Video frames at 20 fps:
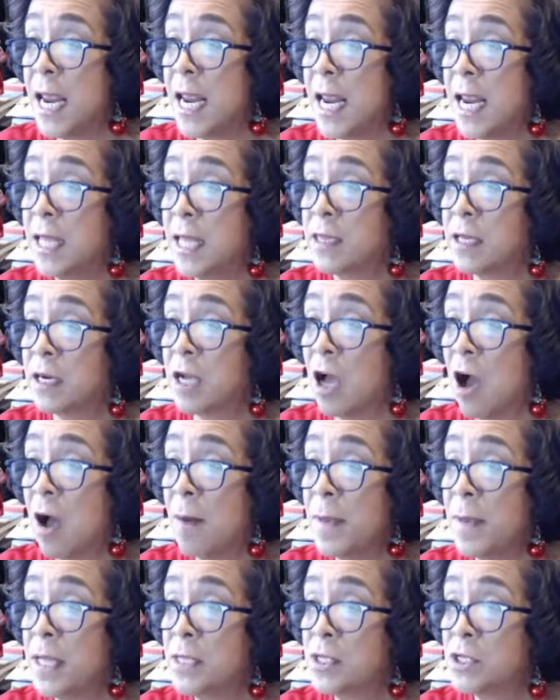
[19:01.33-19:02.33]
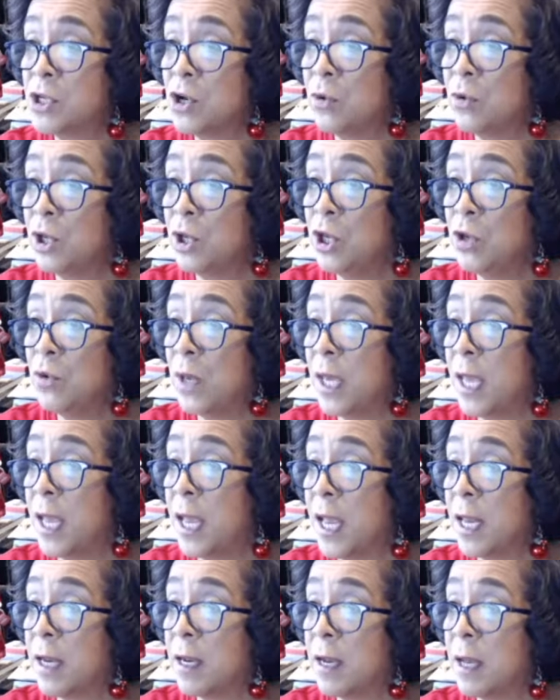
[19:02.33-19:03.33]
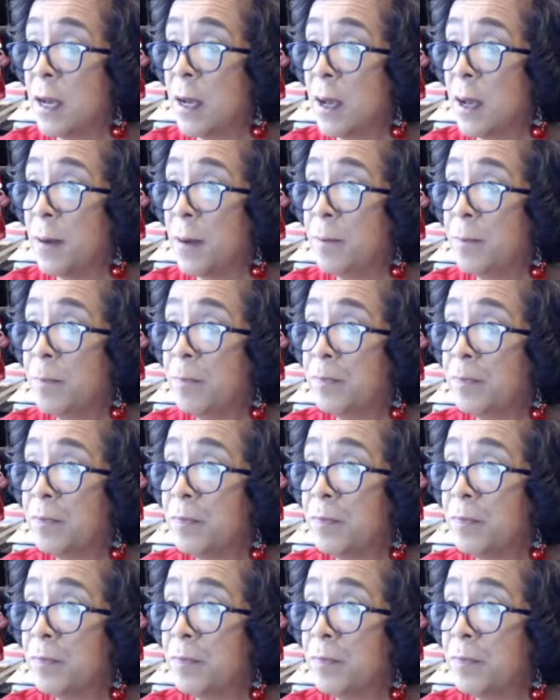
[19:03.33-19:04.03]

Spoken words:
in the comments so you can, let's